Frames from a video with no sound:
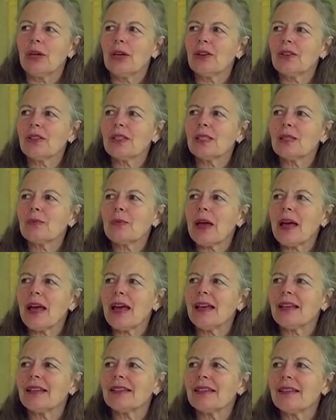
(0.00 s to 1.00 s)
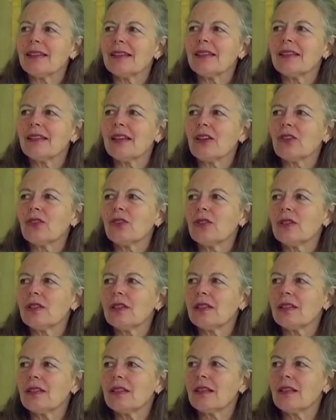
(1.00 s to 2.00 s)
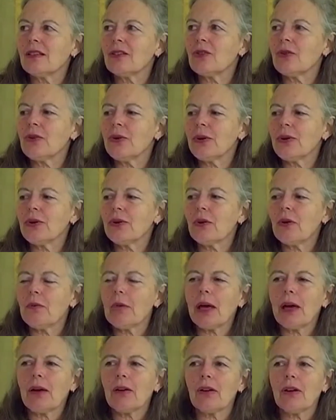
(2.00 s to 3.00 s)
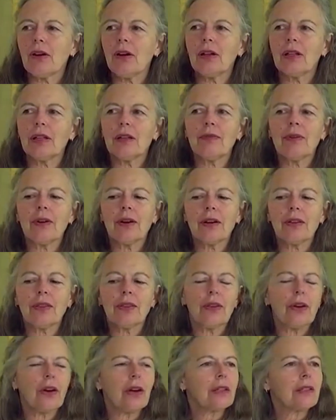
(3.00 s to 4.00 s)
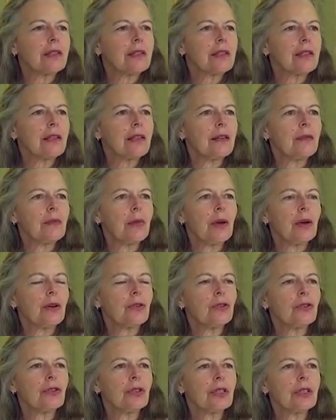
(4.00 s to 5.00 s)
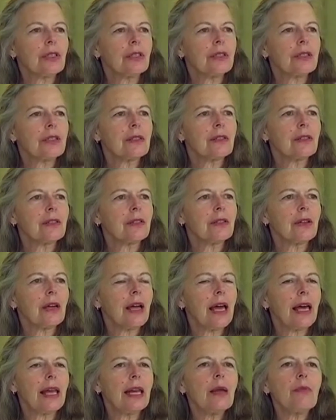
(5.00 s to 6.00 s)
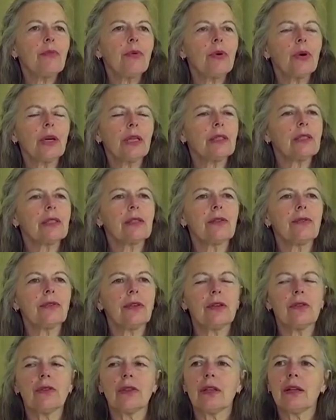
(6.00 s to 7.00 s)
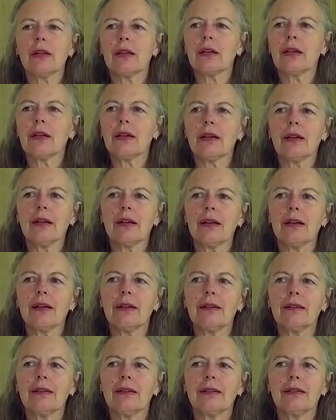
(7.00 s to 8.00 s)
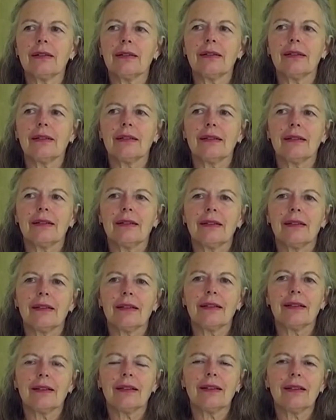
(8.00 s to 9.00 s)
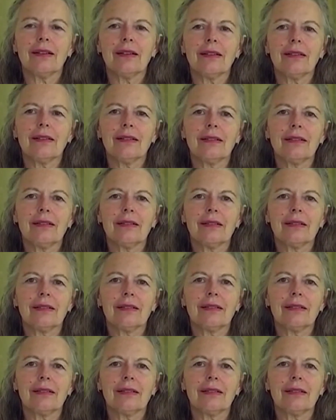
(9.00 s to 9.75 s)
pure space, and such is true about all of our thoughts and emotions or any points of view that occur. They're